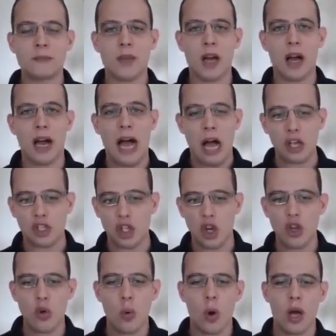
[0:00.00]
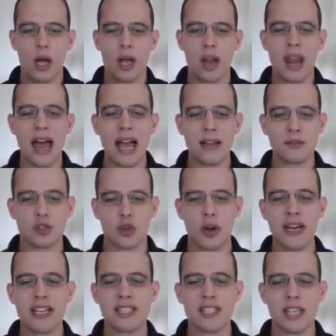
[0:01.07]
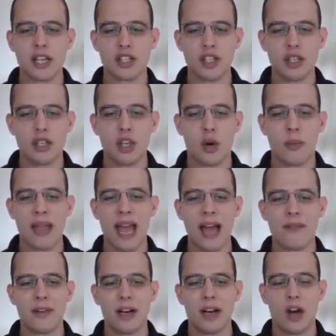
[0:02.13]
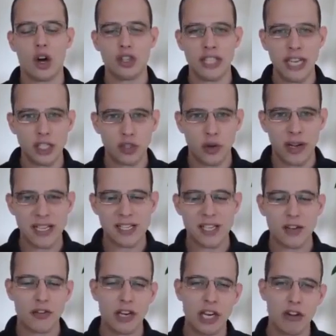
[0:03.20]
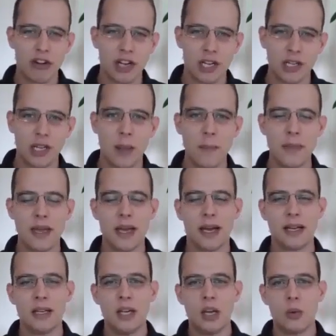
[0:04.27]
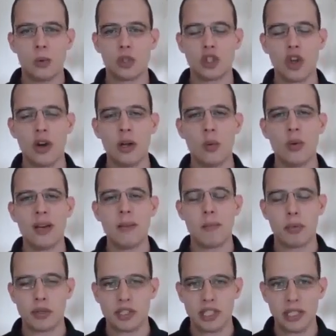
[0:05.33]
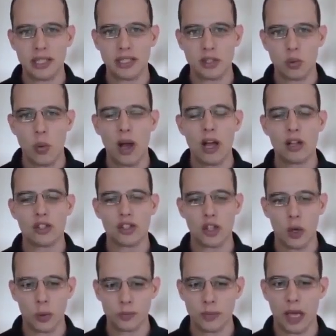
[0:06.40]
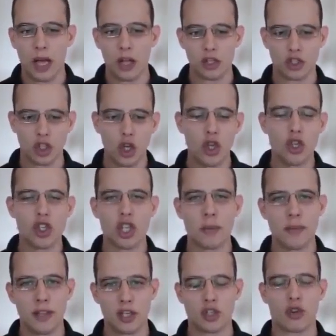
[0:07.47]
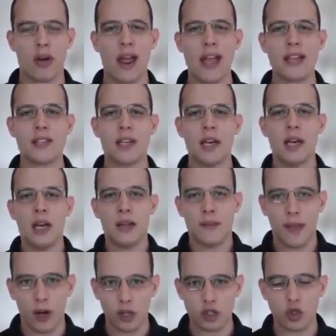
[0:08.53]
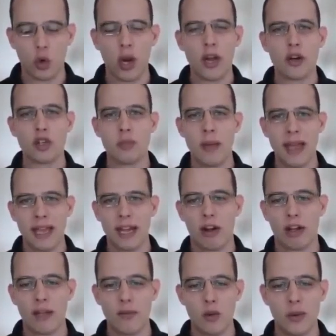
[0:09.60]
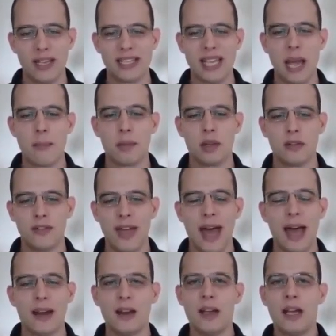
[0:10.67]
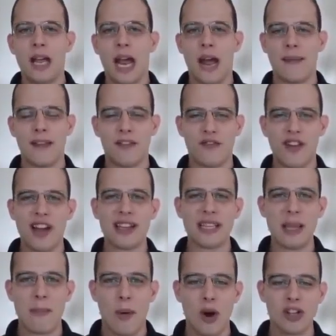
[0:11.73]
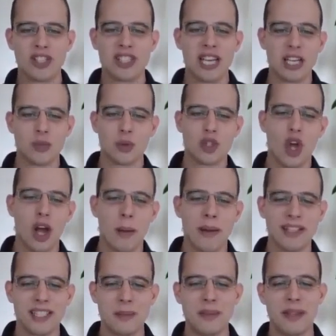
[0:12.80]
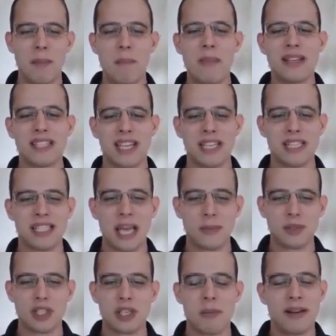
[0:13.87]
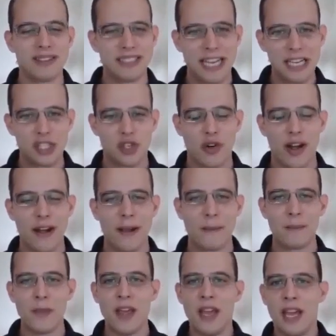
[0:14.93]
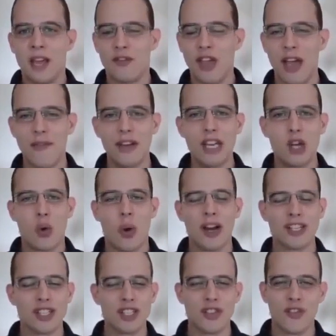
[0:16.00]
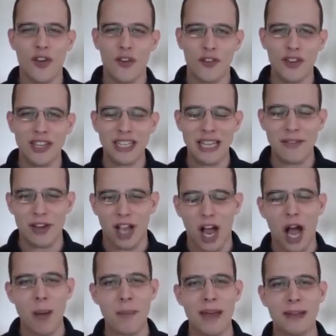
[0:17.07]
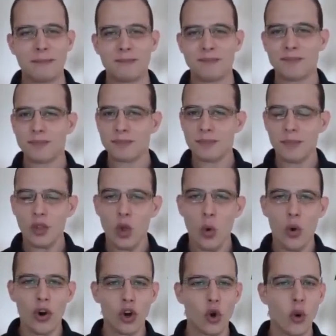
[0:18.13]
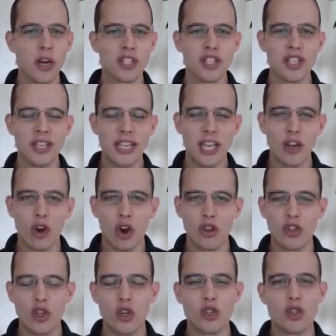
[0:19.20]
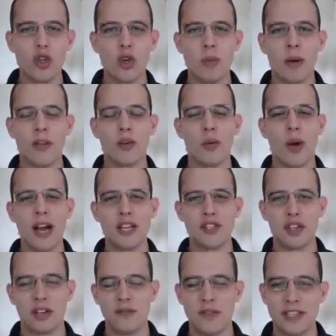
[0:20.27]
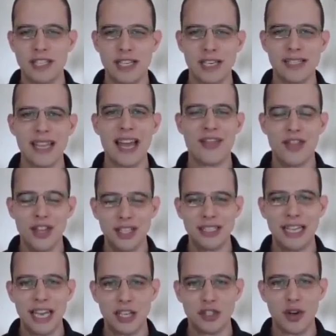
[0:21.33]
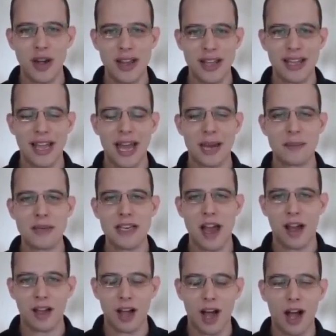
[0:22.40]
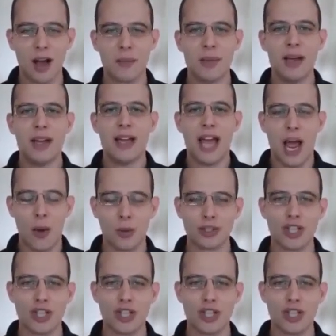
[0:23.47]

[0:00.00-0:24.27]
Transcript: I'll show you a live trading session. We have our day trading center here in Colombia. We're starting one in Brazil as well. So I'll show you some of the trades that our traders make, and I'll give you an example of that. And then finally, part 6, we'll talk about some of the misconceptions about day trading. If you have any questions, feel free to leave a comment or a question here on YouTube. Otherwise, you can visit us at thedaytradingacademy.com, and